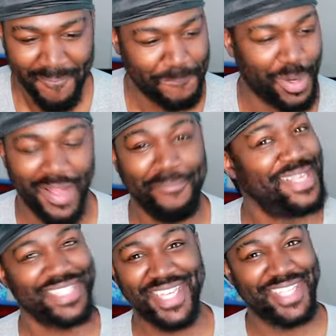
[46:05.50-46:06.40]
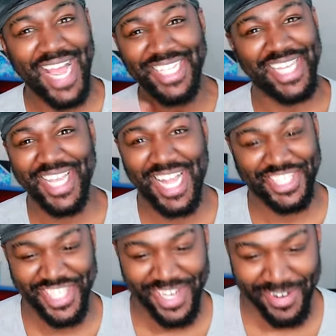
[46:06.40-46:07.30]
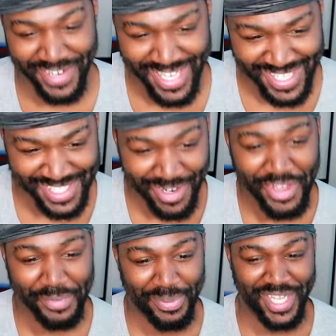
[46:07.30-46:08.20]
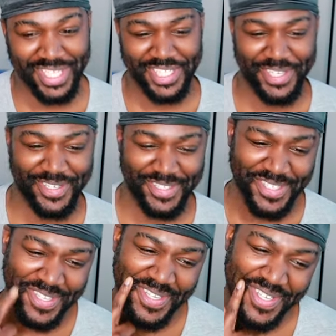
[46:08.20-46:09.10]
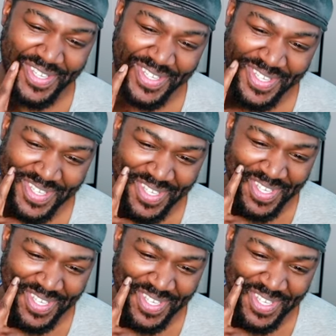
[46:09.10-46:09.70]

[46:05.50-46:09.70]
Boy, Mystic Knights ain't got shit on us or the Planeteers. Ice.